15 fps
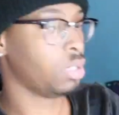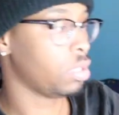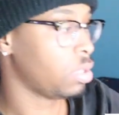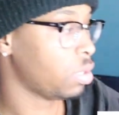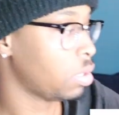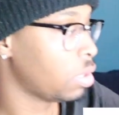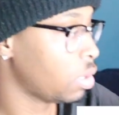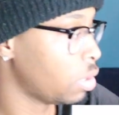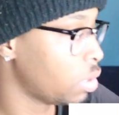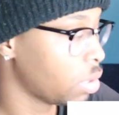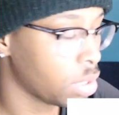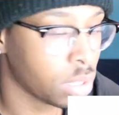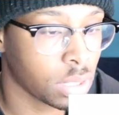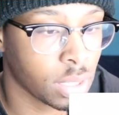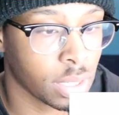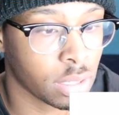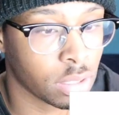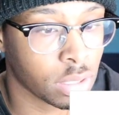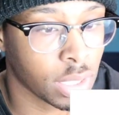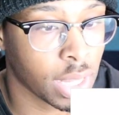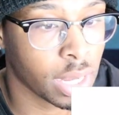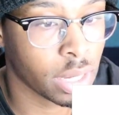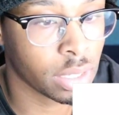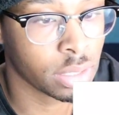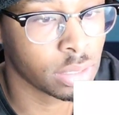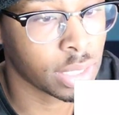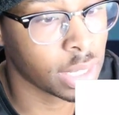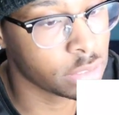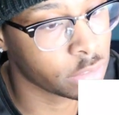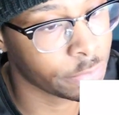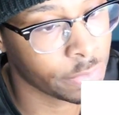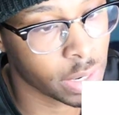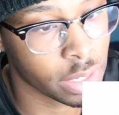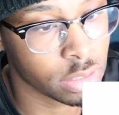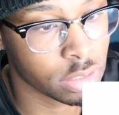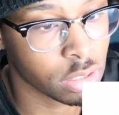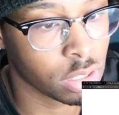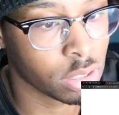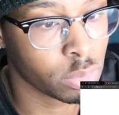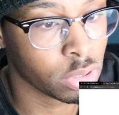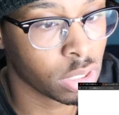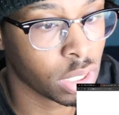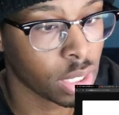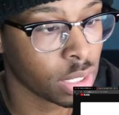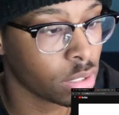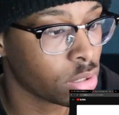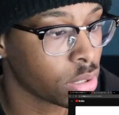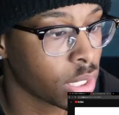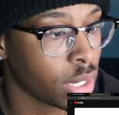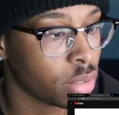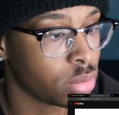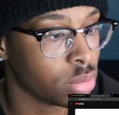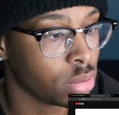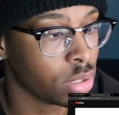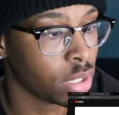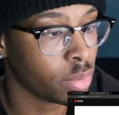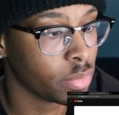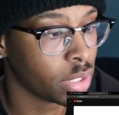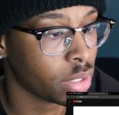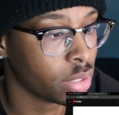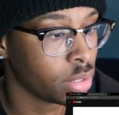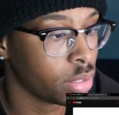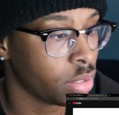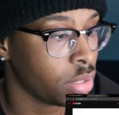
I ain't gonna lie. That's a fire song, bro. I ain't gonna cap to y'all, man.